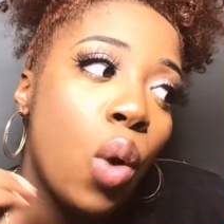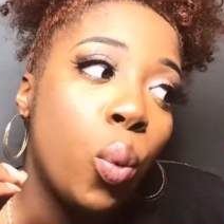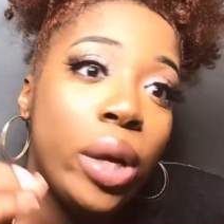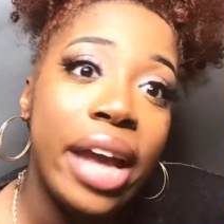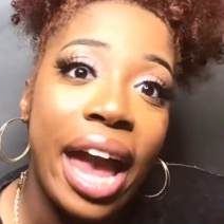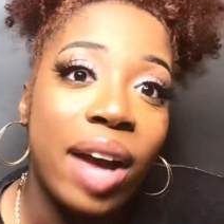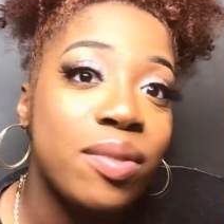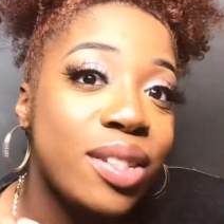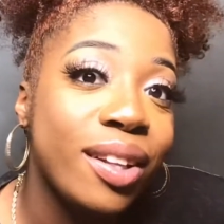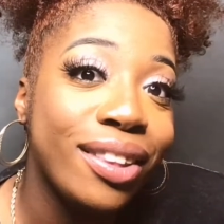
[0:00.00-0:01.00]
we
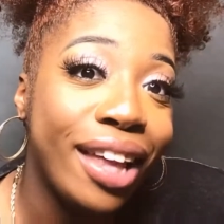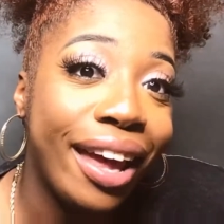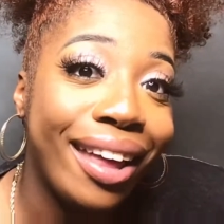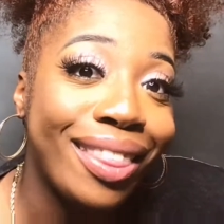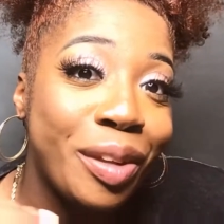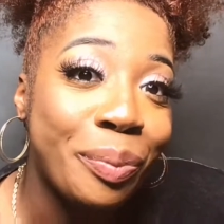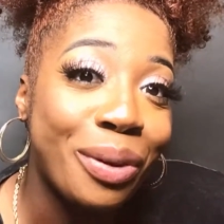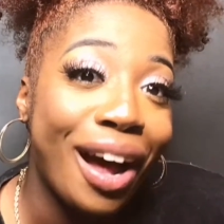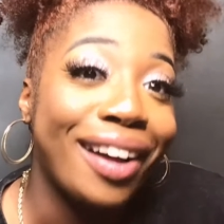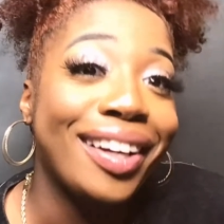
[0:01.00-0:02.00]
have to let the
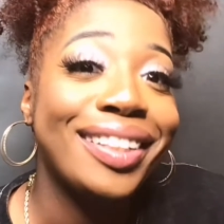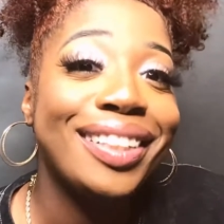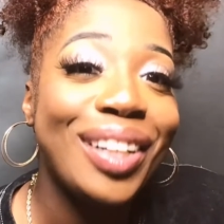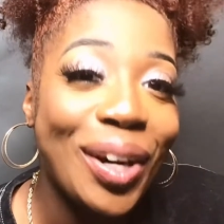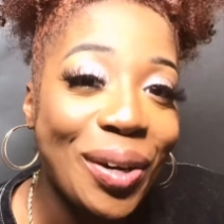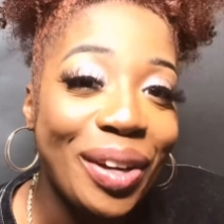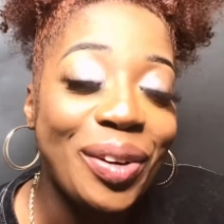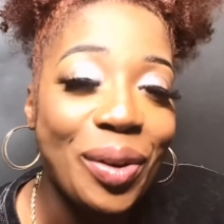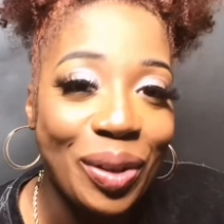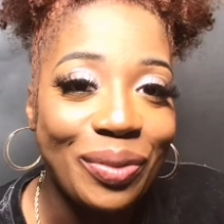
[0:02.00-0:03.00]
product go in
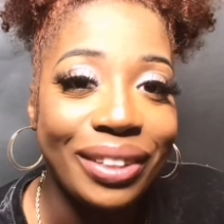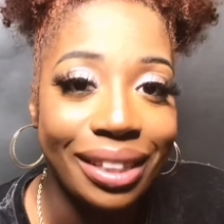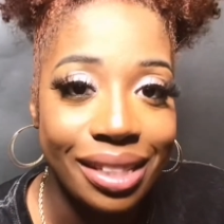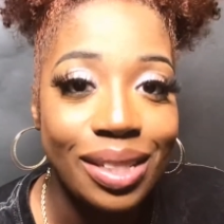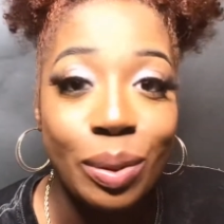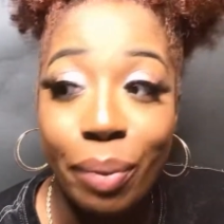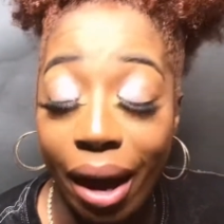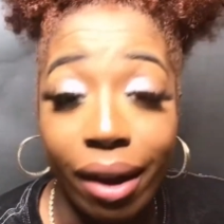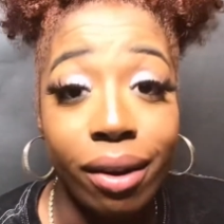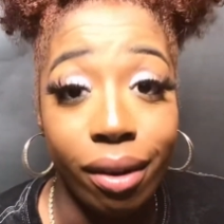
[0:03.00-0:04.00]
order for us to buy
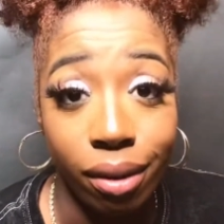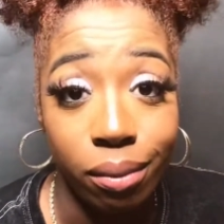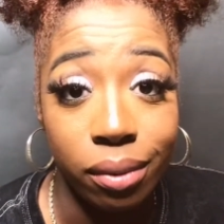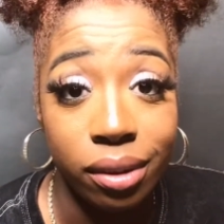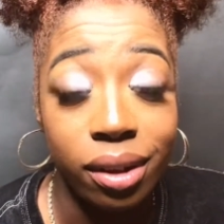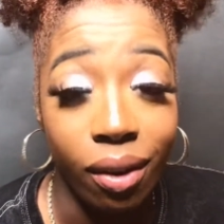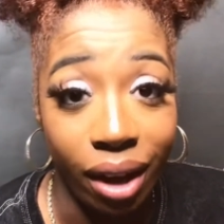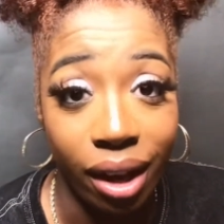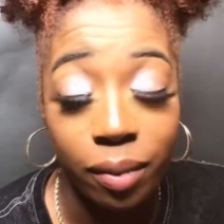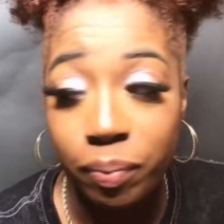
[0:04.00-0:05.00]
another one. Okay,